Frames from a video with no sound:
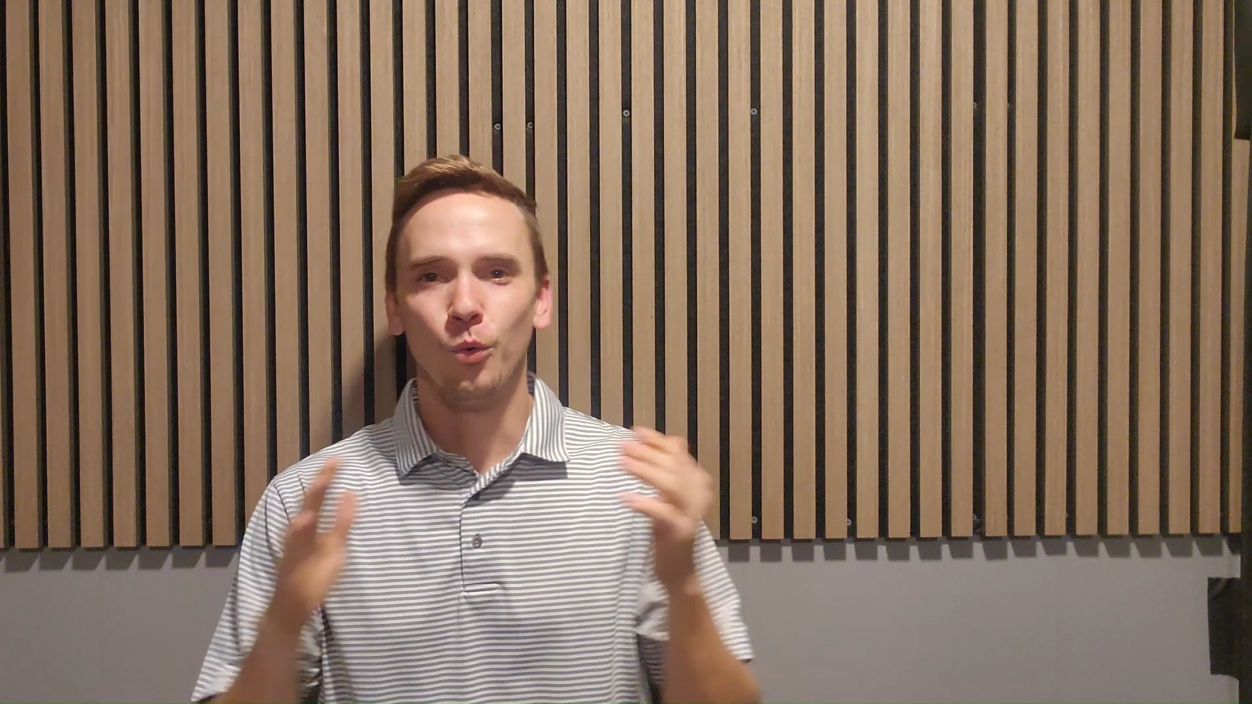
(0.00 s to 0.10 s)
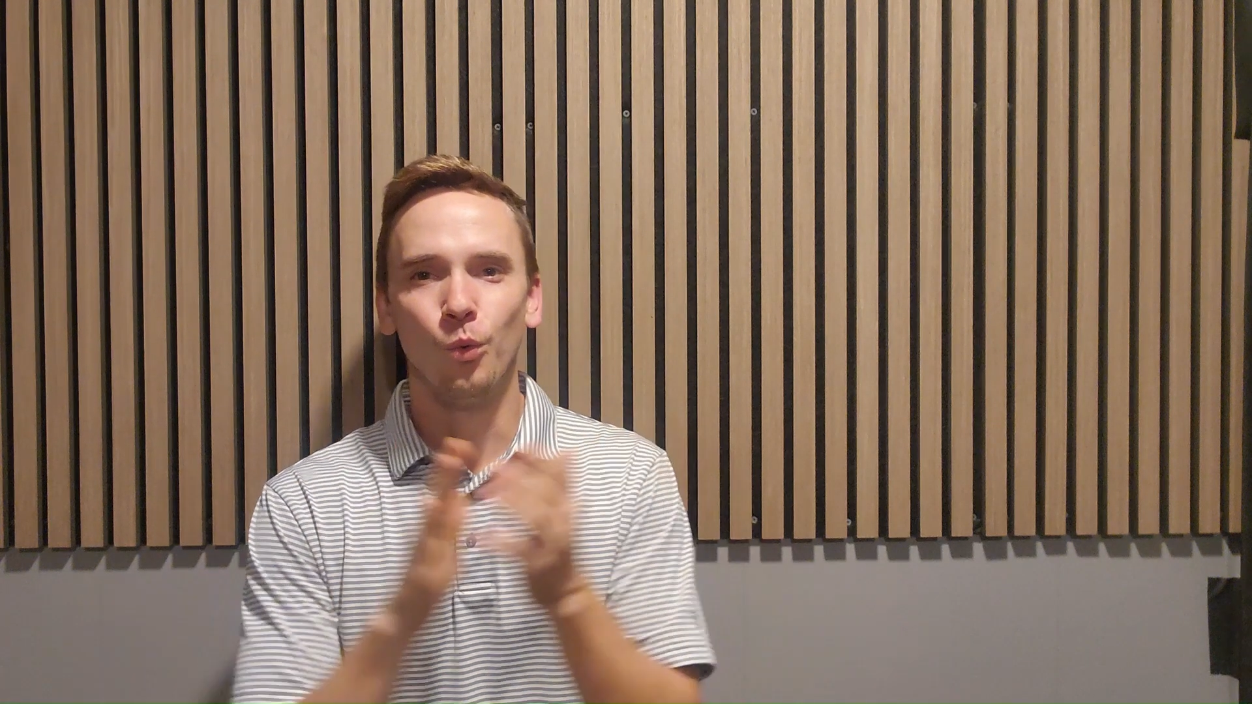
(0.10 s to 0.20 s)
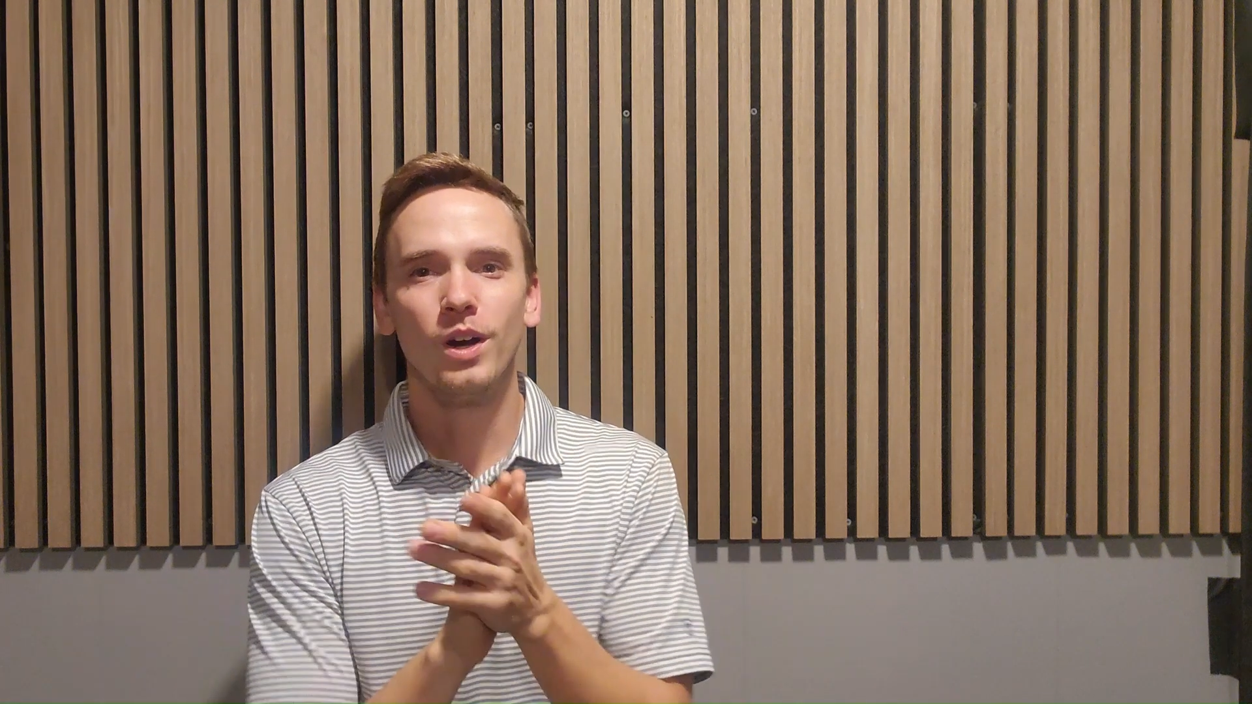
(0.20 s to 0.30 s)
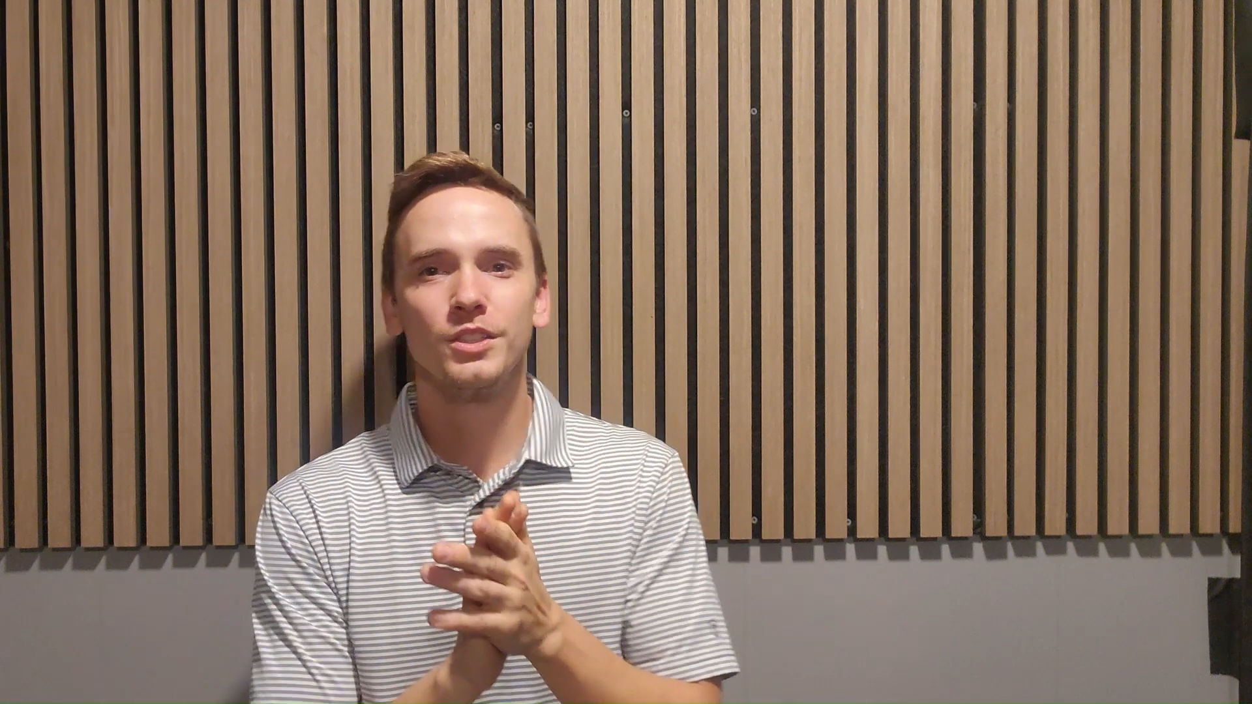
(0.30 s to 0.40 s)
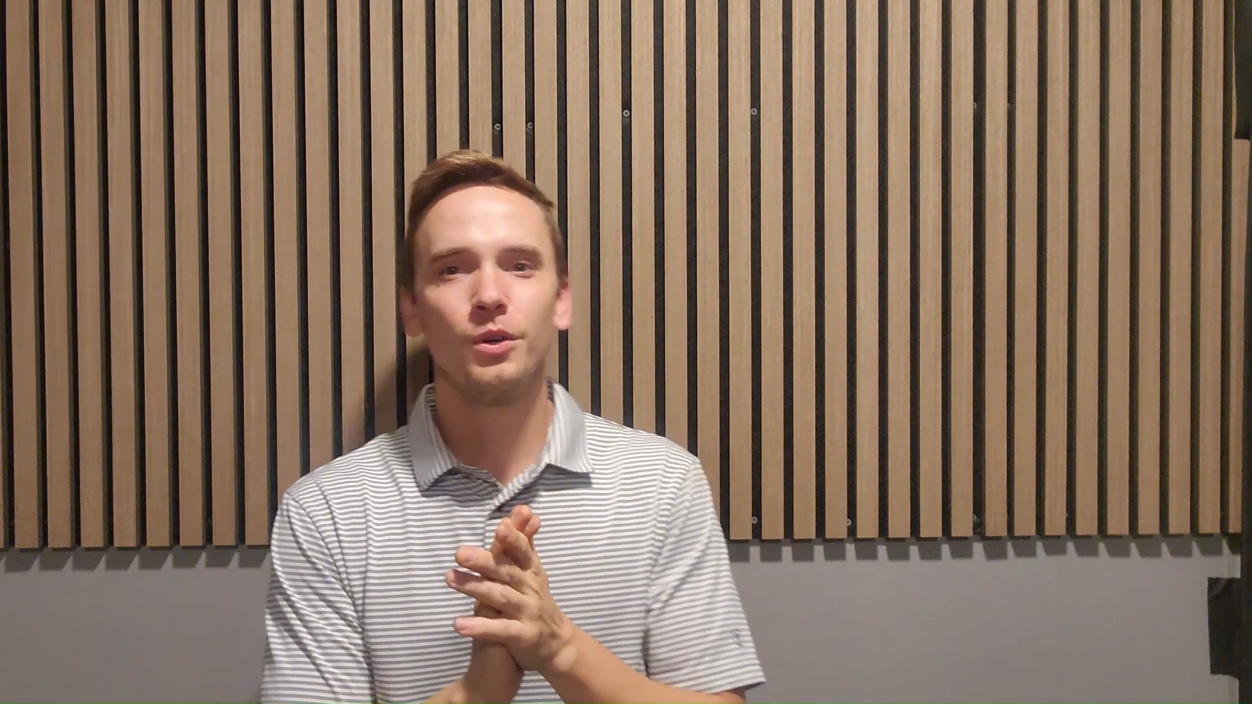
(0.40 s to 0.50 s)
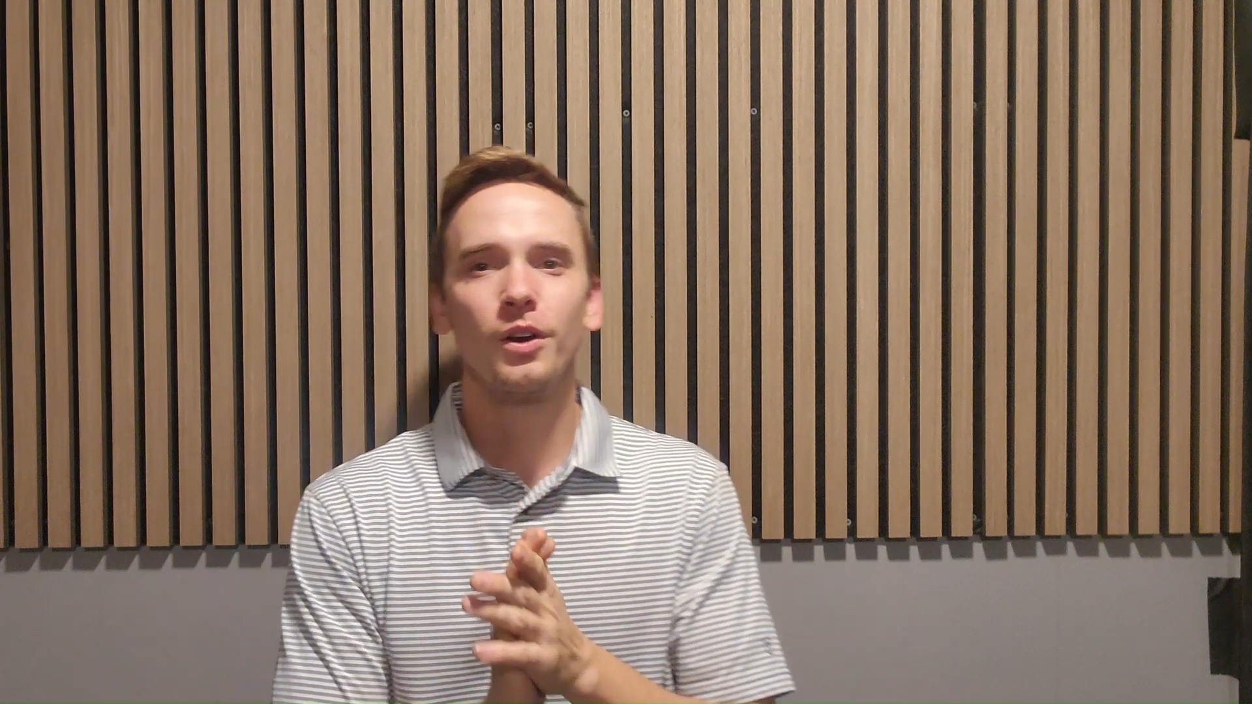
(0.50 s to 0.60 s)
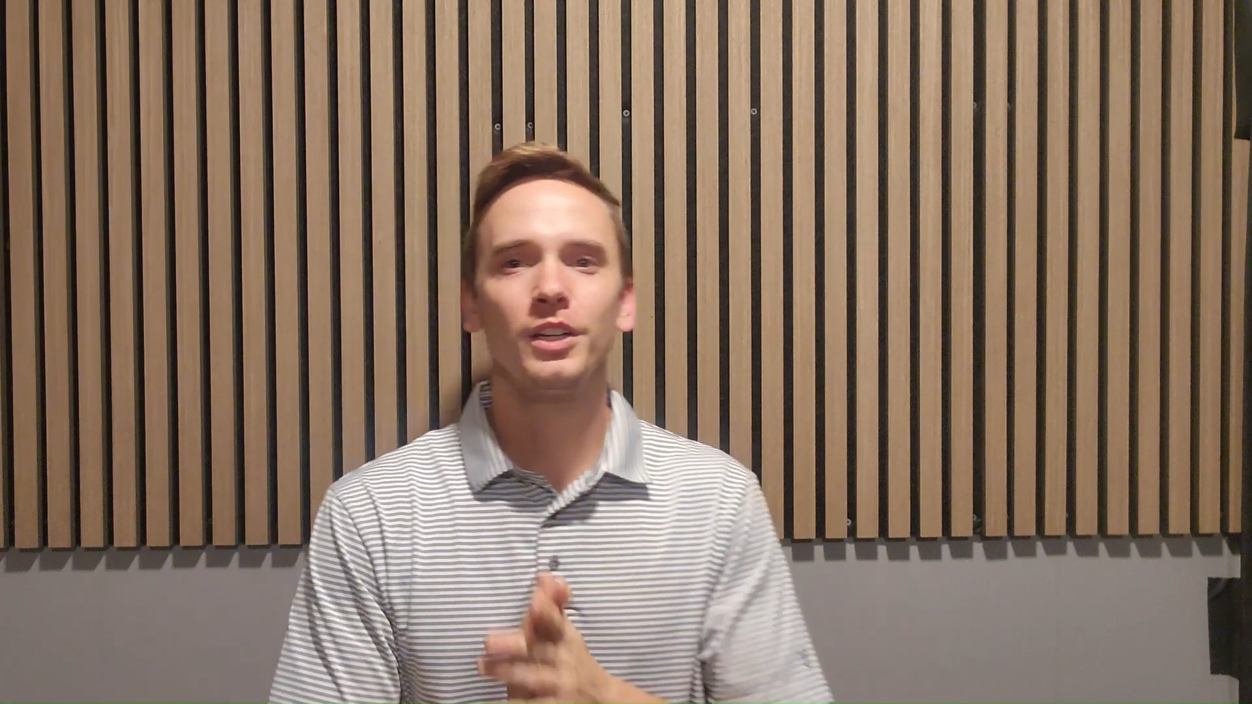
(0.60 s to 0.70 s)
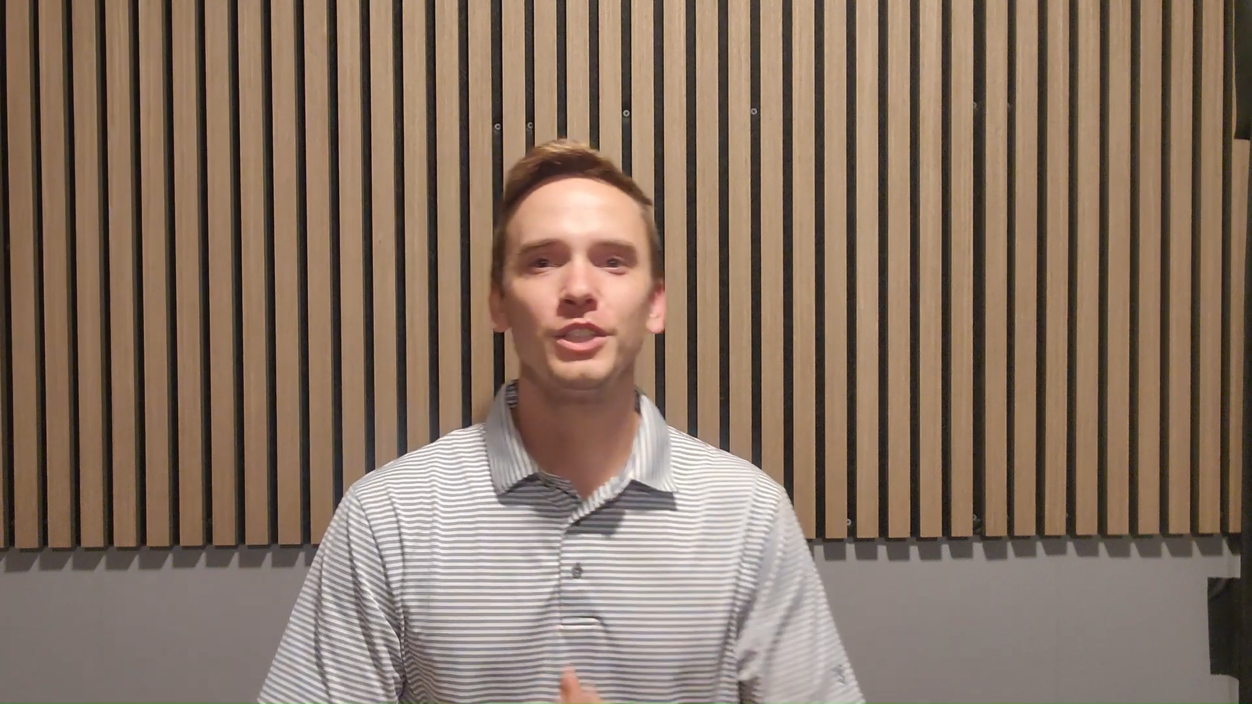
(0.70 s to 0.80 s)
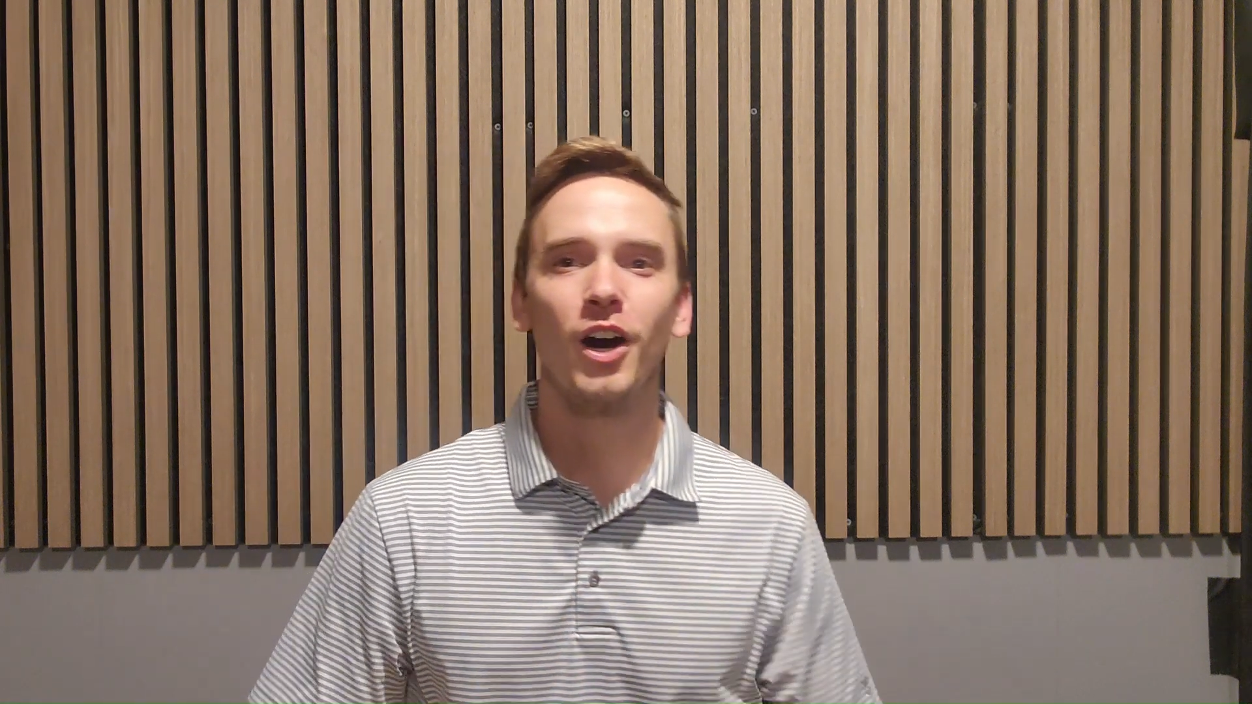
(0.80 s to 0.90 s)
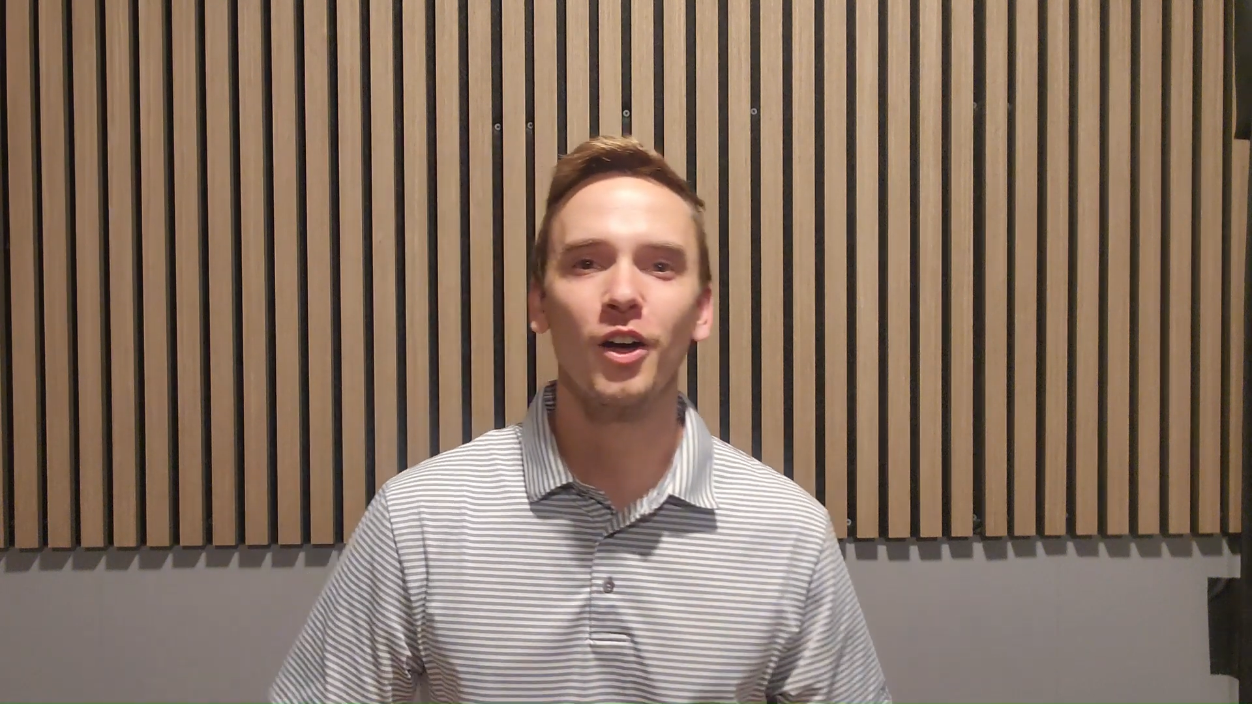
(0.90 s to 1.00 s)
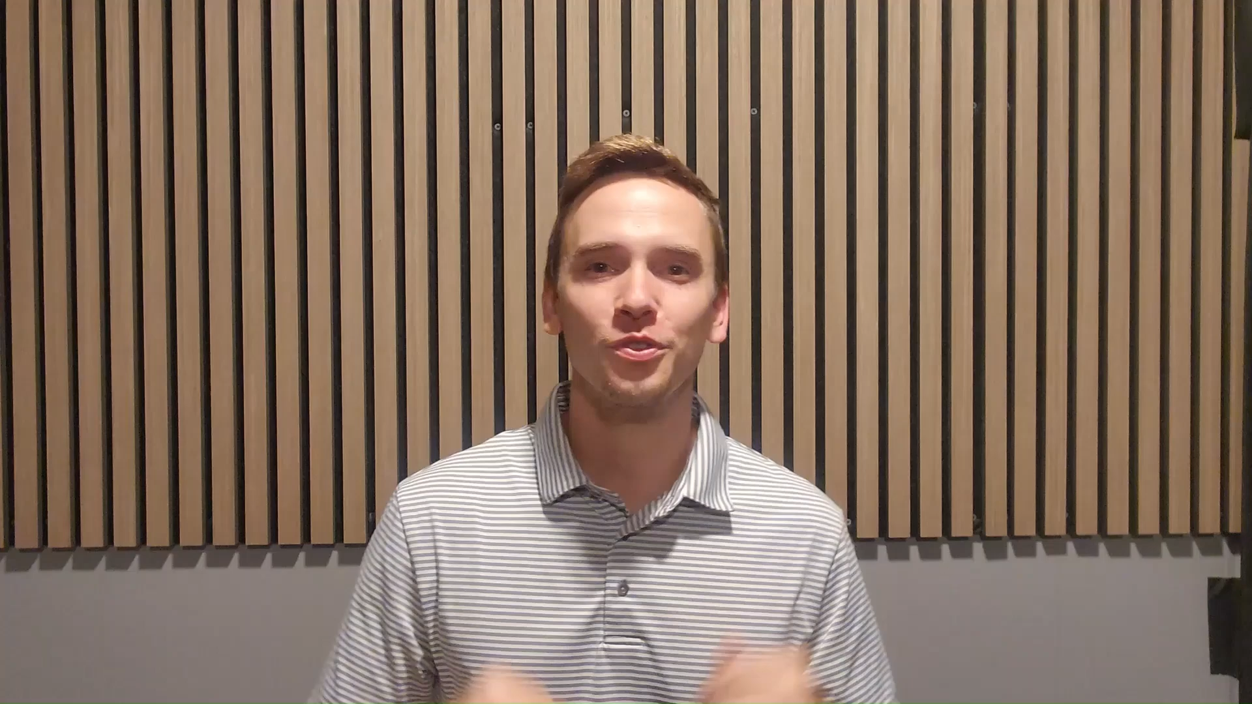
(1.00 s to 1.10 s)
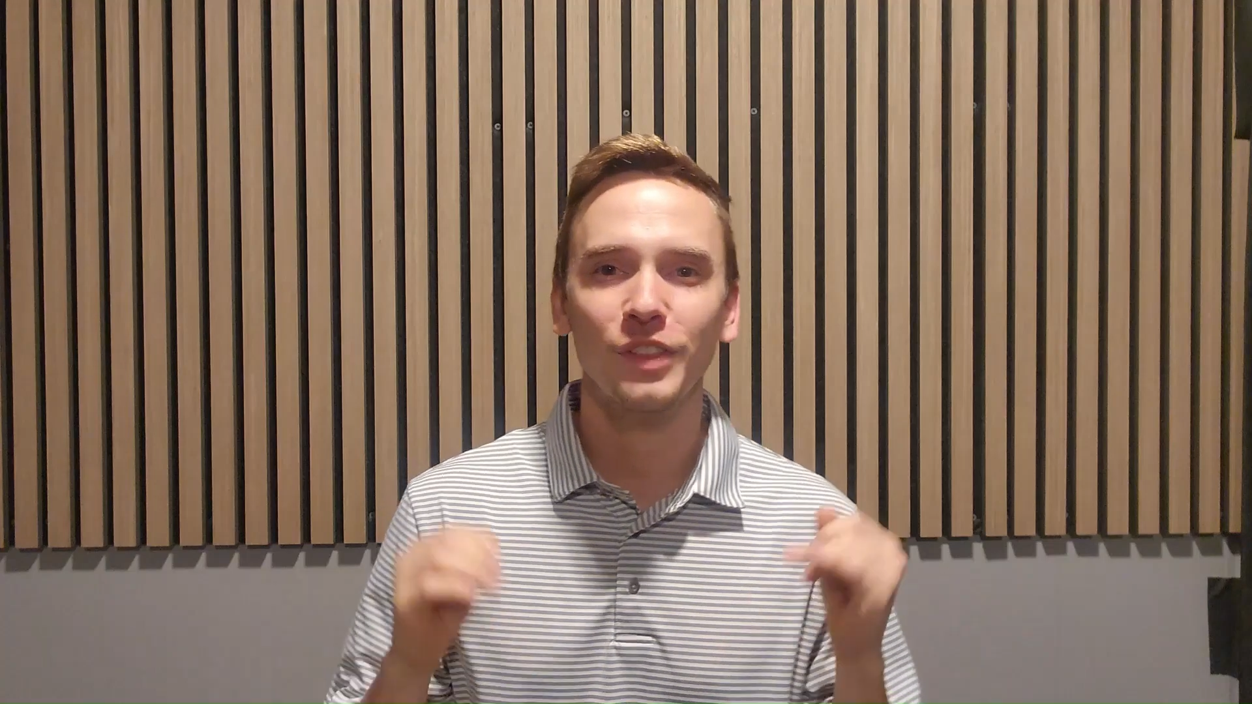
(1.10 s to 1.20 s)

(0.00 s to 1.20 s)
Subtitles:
What's going on, y'all?